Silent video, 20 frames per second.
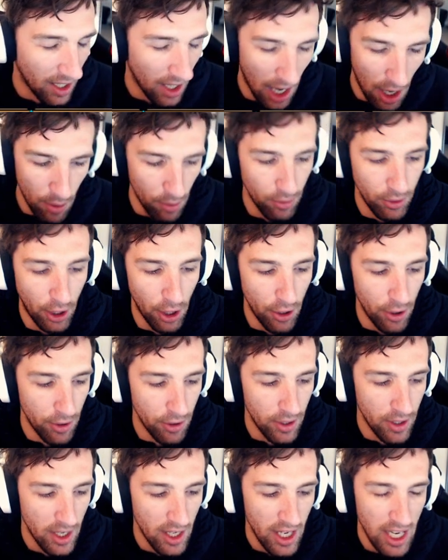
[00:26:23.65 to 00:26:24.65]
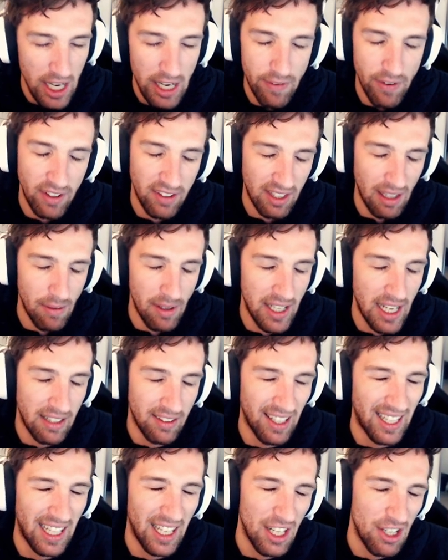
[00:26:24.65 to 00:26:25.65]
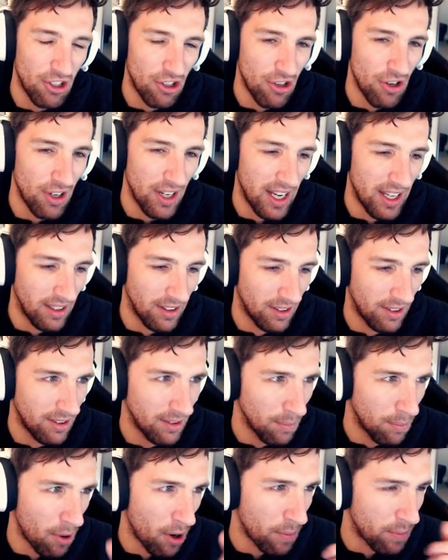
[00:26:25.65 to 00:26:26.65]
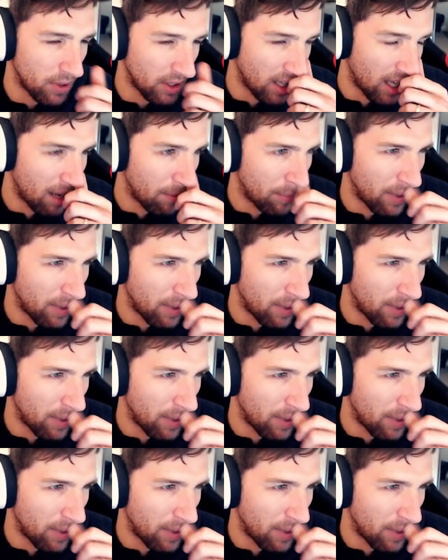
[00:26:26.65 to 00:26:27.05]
I will go if it's something that's like not as popular,